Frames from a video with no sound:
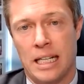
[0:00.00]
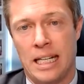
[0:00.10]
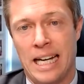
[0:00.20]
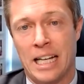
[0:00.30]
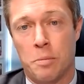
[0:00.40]

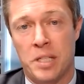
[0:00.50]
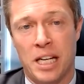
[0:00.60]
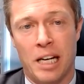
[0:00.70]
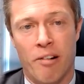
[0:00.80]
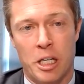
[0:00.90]
He has
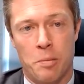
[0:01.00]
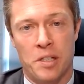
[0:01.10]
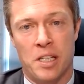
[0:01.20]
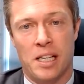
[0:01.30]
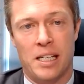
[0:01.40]
particular
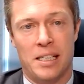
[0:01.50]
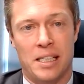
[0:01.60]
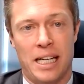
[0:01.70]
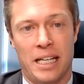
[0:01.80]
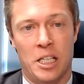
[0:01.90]
expertise
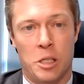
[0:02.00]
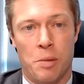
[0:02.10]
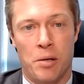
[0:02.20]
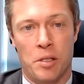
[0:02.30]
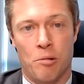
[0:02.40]
in disputes